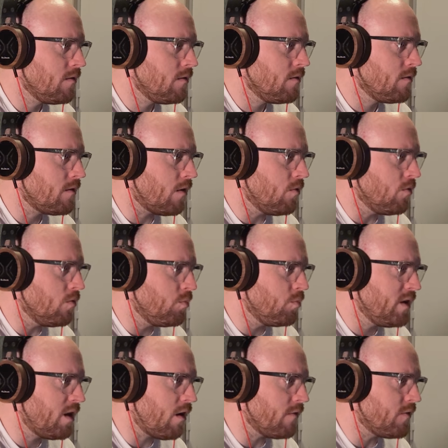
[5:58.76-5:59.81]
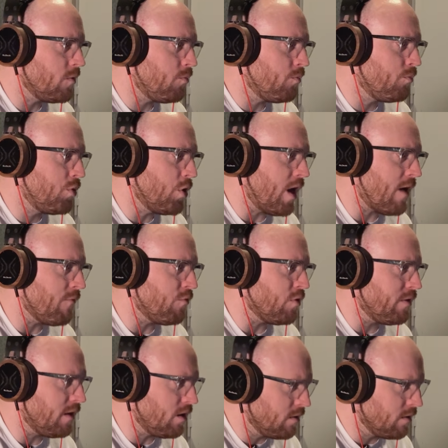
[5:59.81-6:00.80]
So we don't have to put everything